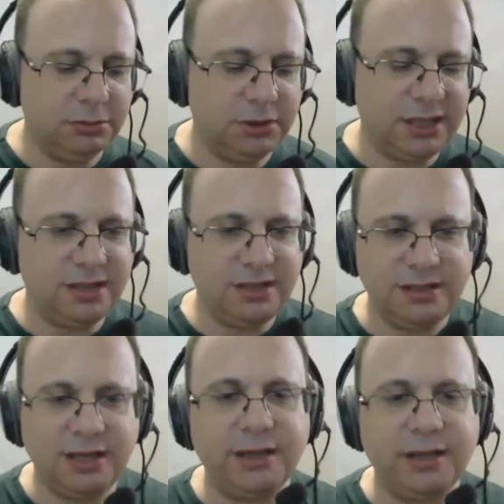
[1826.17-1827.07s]
This
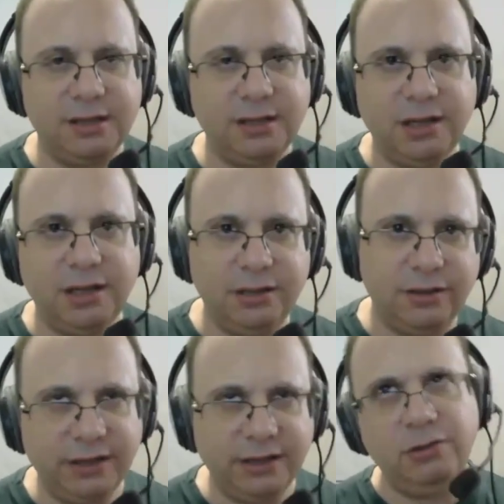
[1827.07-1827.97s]
is like a scenario of
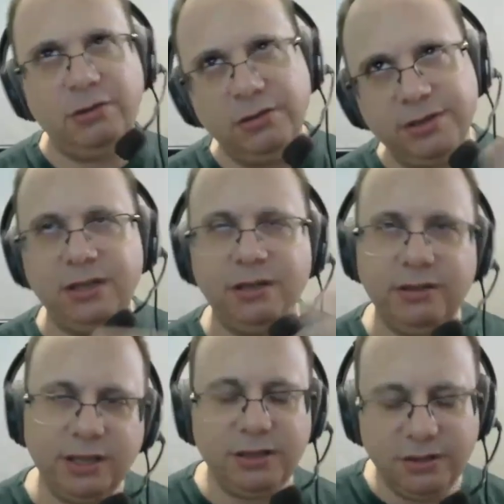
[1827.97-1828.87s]
like a whole scenario
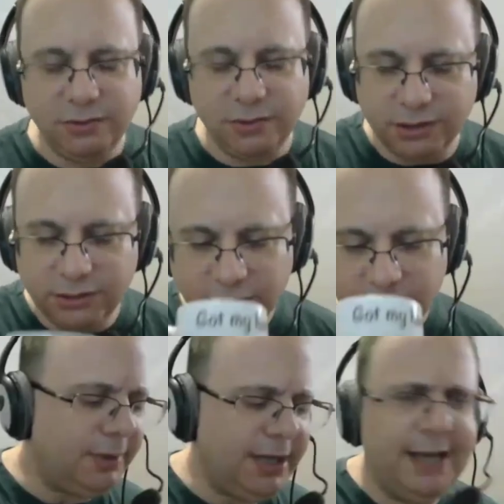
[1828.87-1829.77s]
that you want,
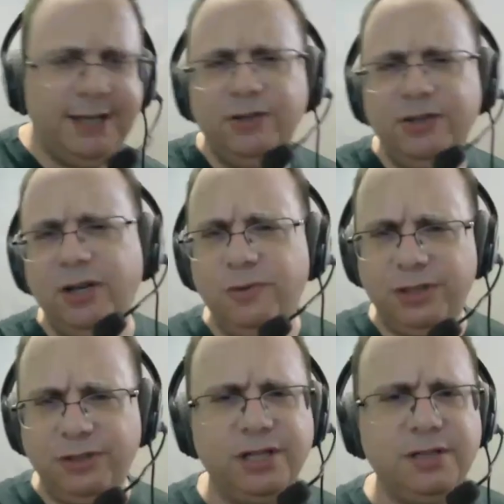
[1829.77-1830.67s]
and you know
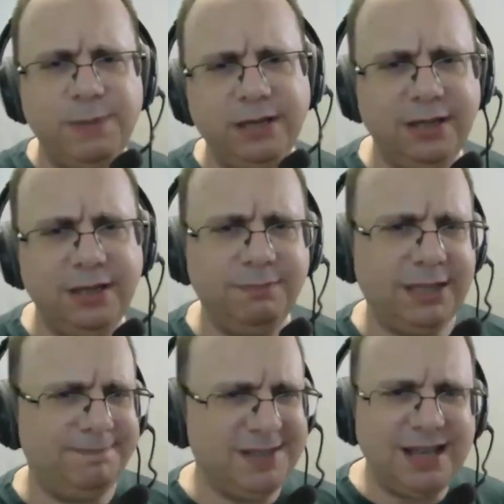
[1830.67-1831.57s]
what you're expecting, but
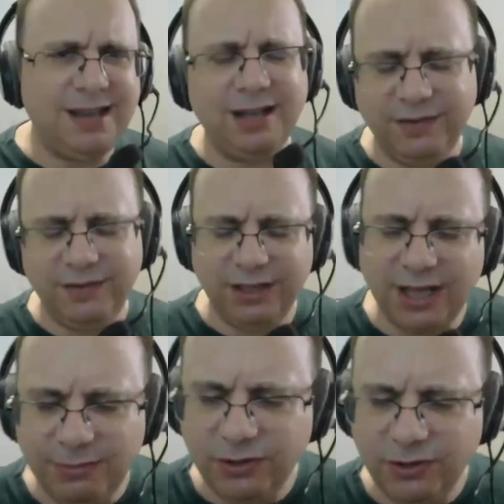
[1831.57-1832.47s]
a lot of the
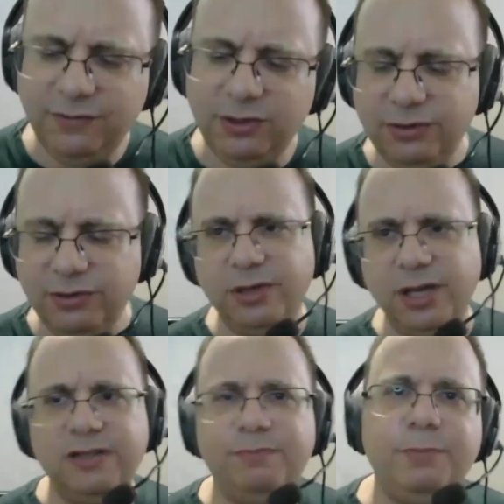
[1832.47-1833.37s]
time you have to do all
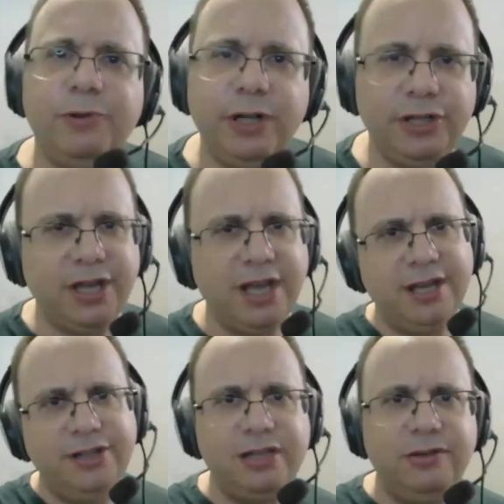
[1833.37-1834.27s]
kinds of preparation
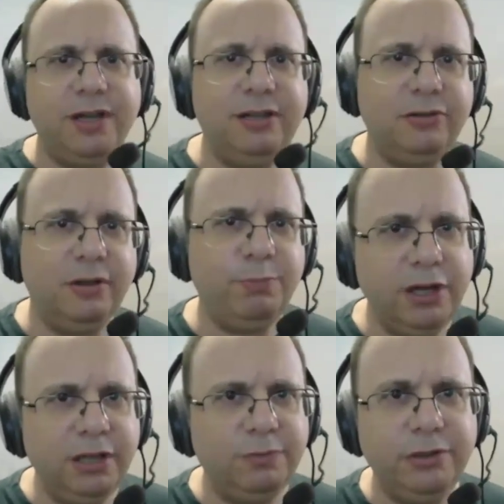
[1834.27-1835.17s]
just to get to a
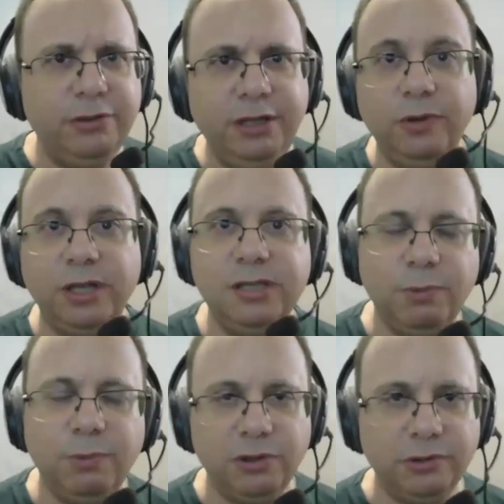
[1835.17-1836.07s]
point where you need to
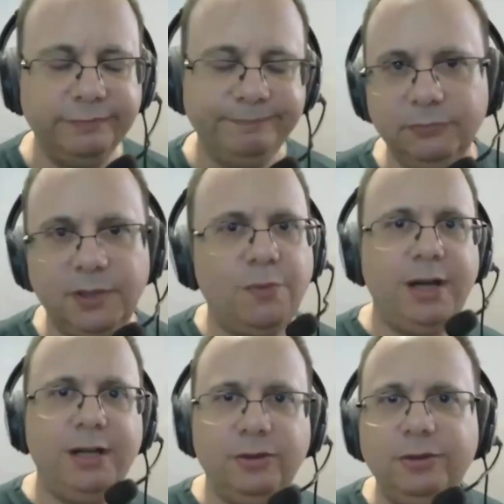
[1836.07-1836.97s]
explore. Why
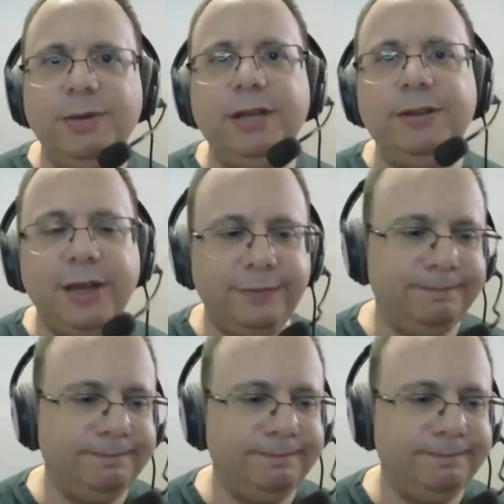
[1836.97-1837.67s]
not automate that?